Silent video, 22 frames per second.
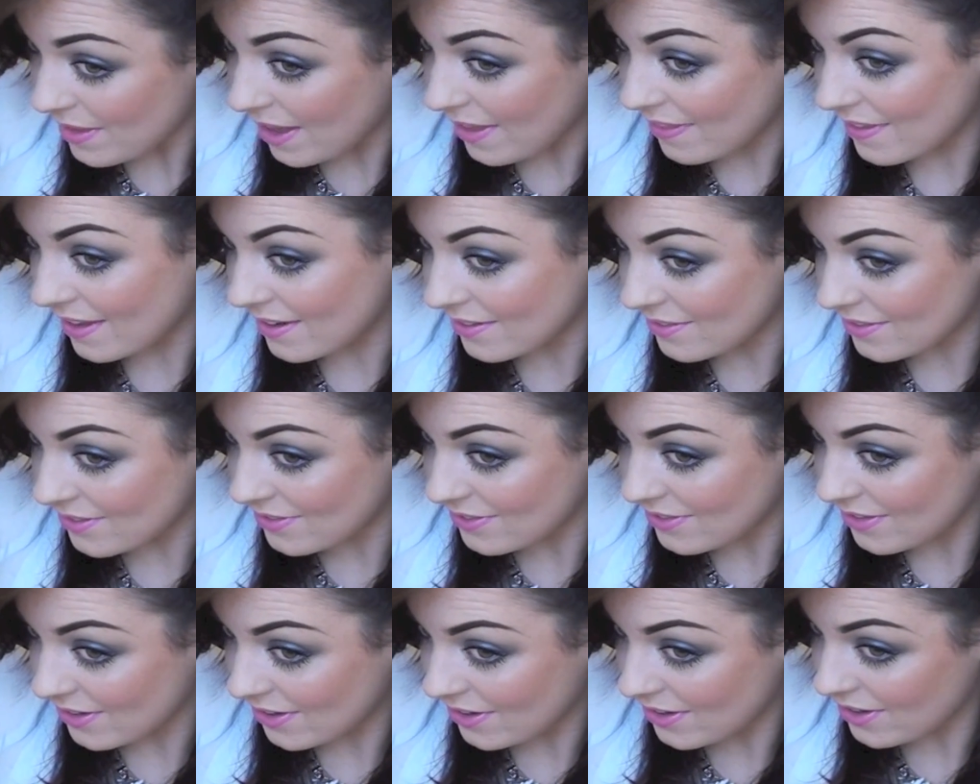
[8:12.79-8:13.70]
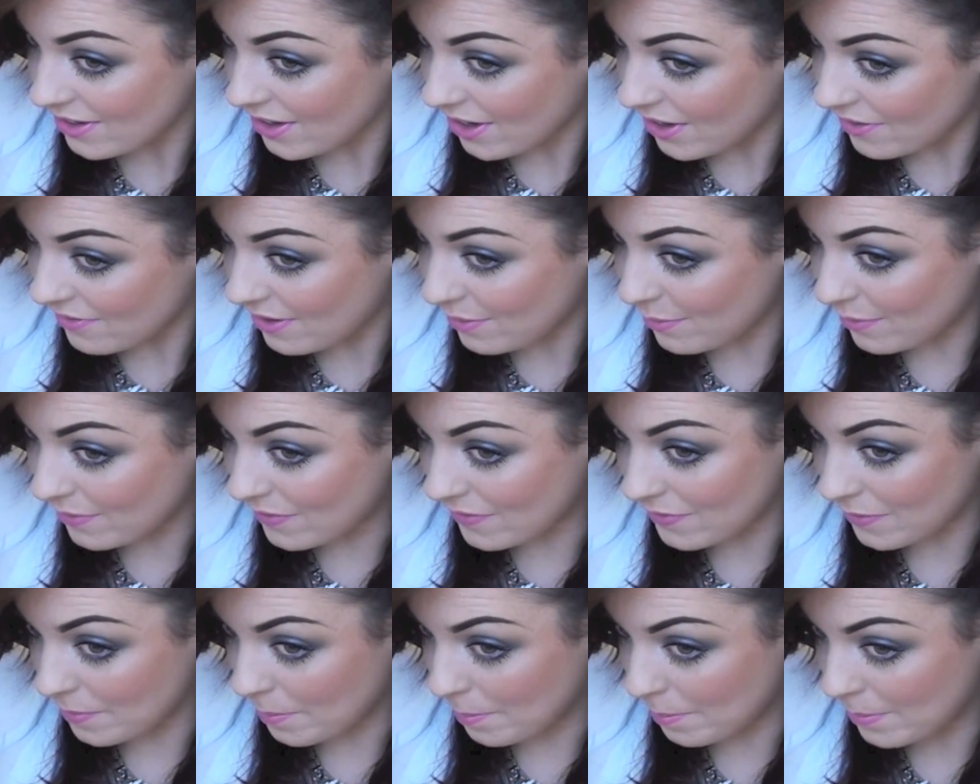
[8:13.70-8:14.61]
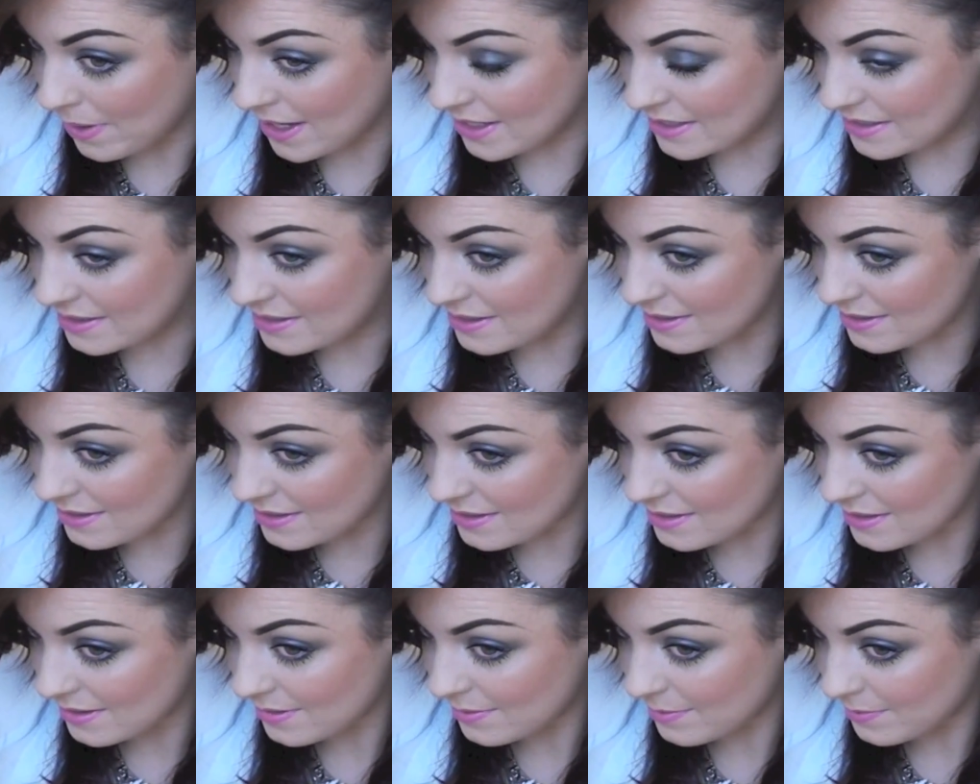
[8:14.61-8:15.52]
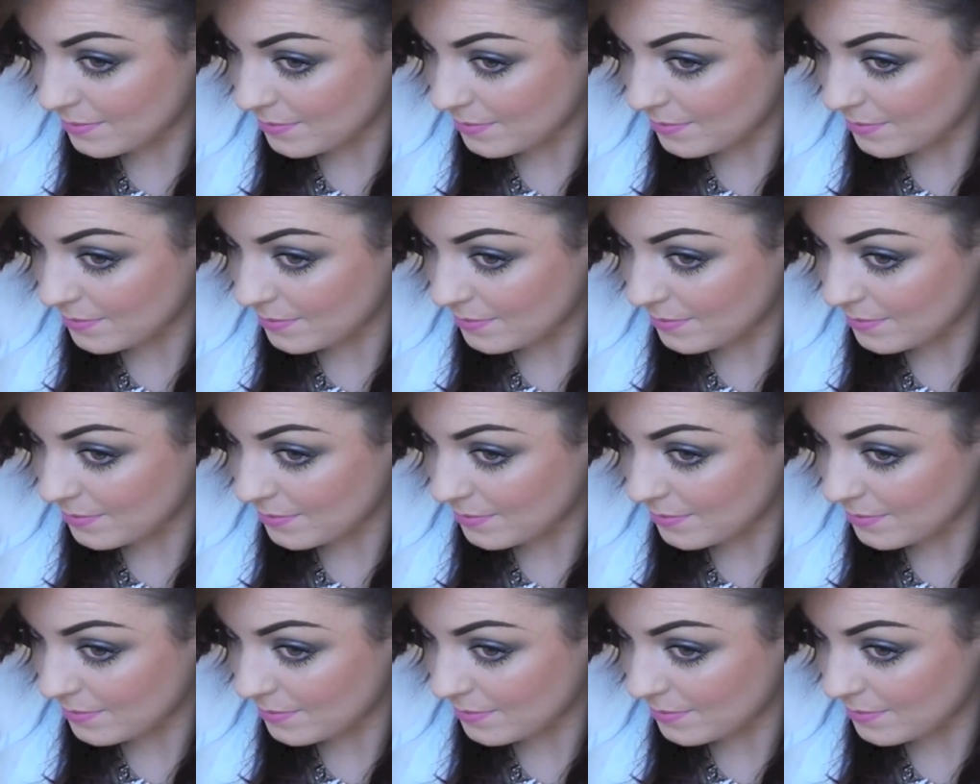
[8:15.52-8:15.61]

and then just secure it with some pins.